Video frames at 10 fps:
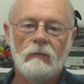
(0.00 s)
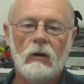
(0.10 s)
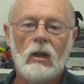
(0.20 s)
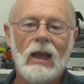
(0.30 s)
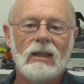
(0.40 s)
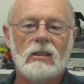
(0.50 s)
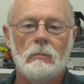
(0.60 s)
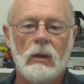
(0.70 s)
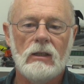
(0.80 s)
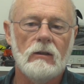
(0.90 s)
very hard to
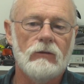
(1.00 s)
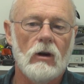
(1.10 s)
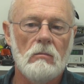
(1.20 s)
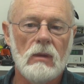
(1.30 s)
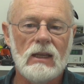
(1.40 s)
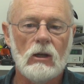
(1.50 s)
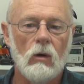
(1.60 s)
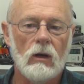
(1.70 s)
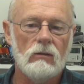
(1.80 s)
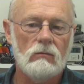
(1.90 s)
beat it for a mini
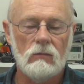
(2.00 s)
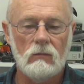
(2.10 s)
quad